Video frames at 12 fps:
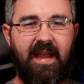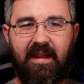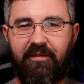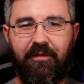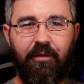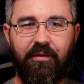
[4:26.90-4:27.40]

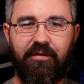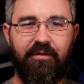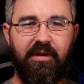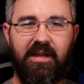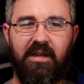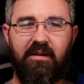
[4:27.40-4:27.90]

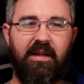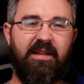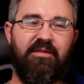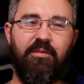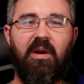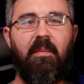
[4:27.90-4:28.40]
anniversary, or I
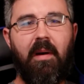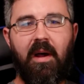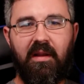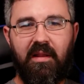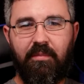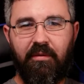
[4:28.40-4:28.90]
just want a
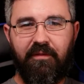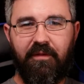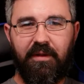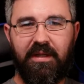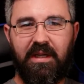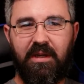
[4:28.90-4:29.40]
modeling
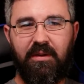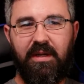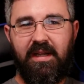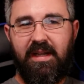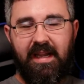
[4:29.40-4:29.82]
portfolio.